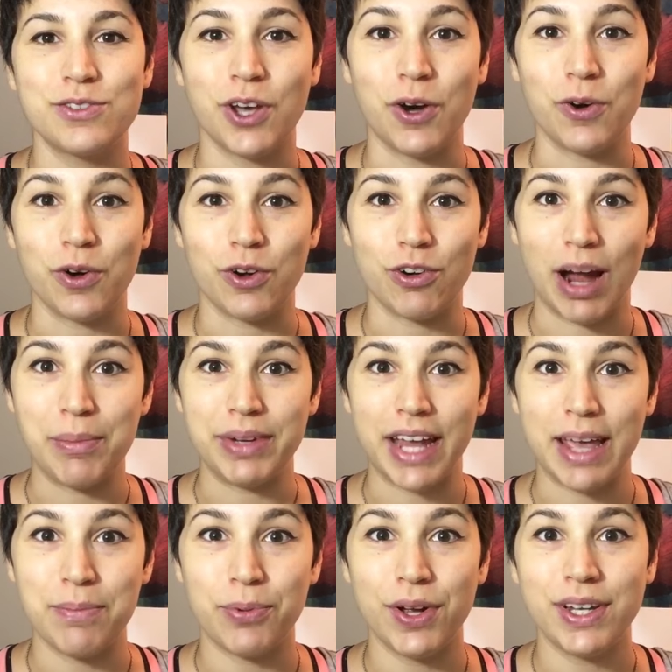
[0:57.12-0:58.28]
So grab an
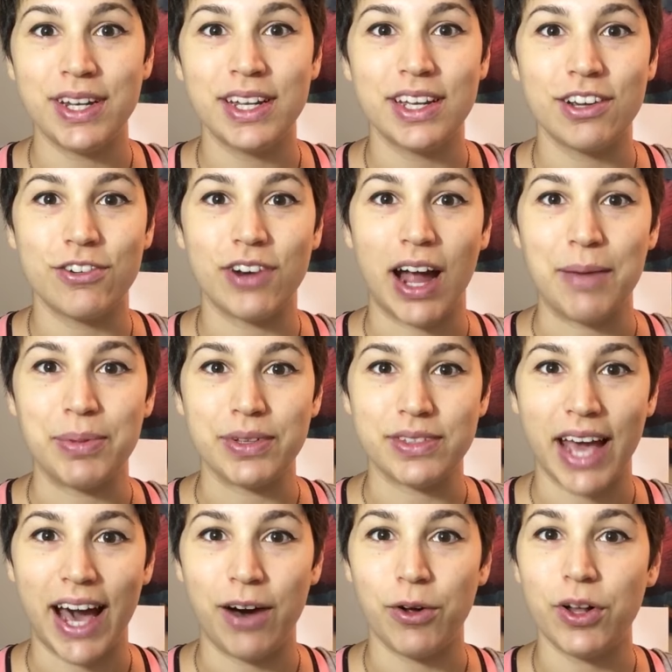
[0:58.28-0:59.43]
apron, grab a
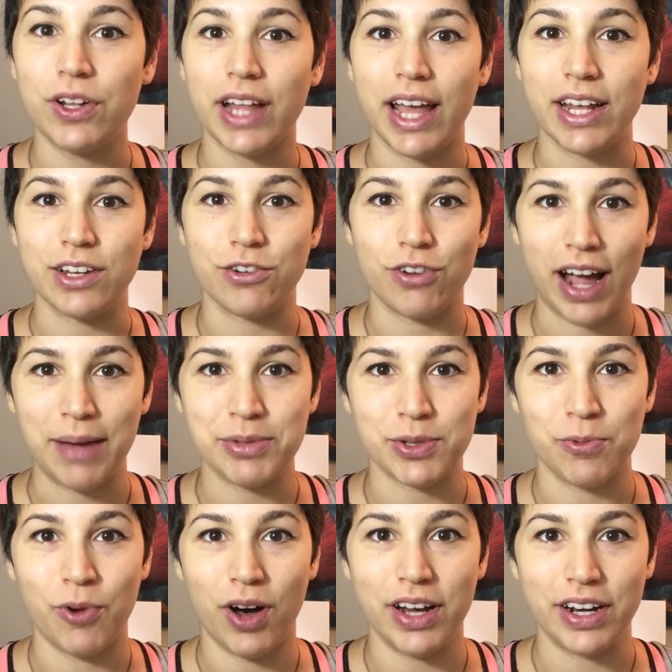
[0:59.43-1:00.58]
towel, and grab
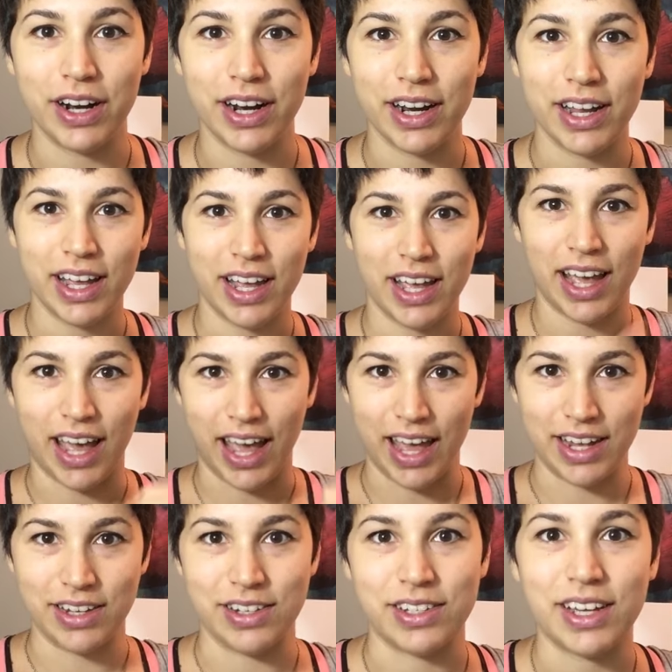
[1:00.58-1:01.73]
some water
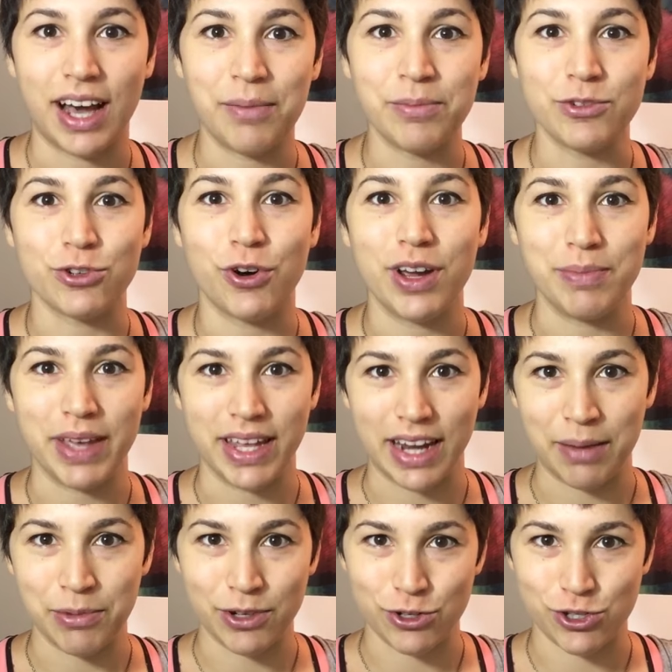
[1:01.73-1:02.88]
and come join me and
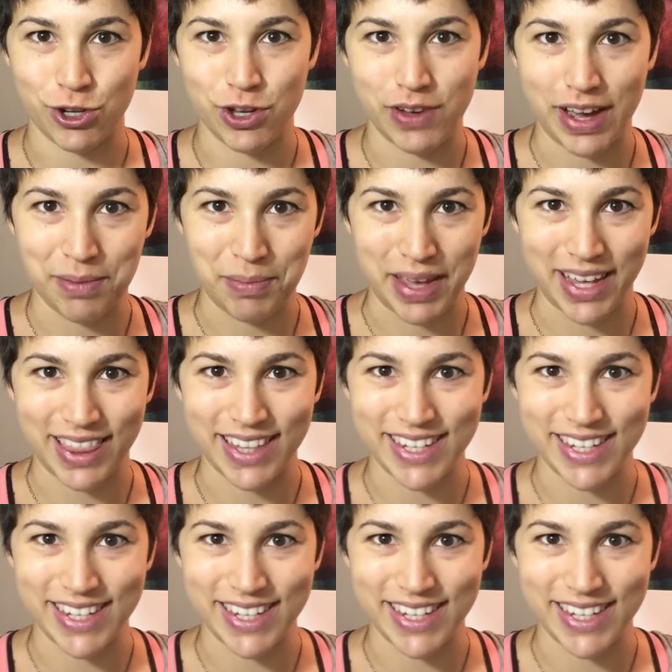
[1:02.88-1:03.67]
I'm gonna show you how to make